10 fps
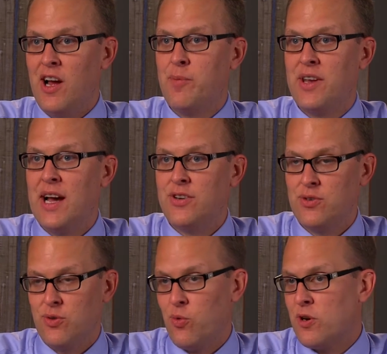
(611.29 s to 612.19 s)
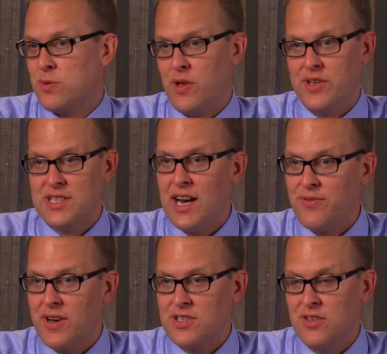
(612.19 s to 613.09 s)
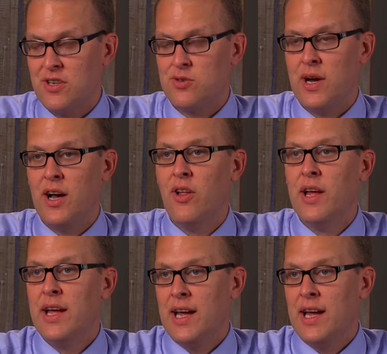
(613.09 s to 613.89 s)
I'm the doctor who works with all the side effects on that trial